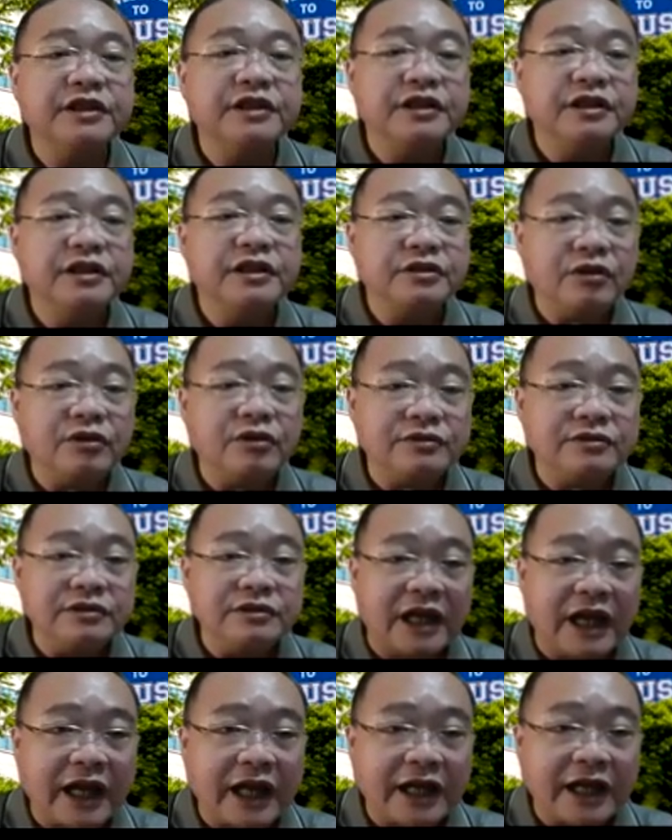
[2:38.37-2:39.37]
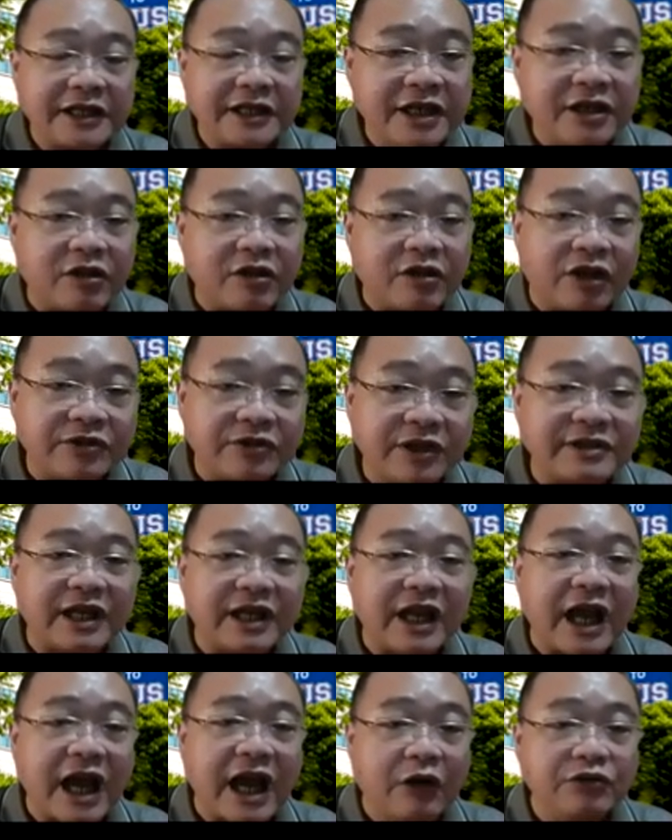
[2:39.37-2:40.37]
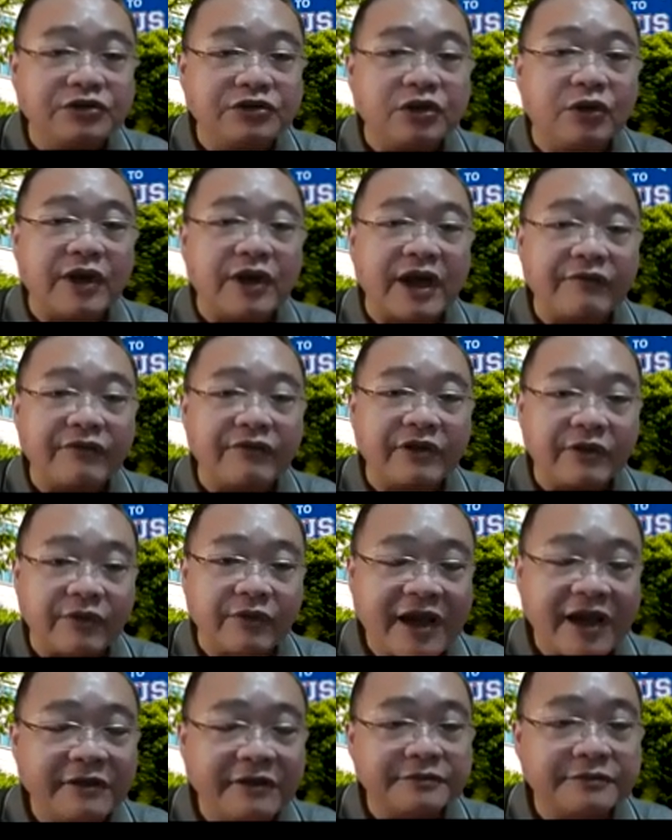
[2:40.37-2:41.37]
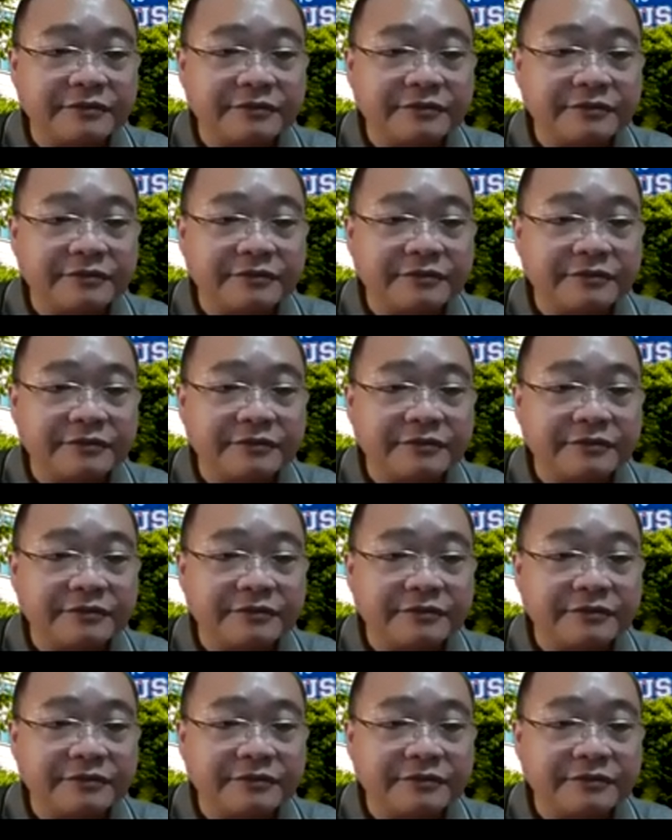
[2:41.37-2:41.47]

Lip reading: So here constraints are also everywhere.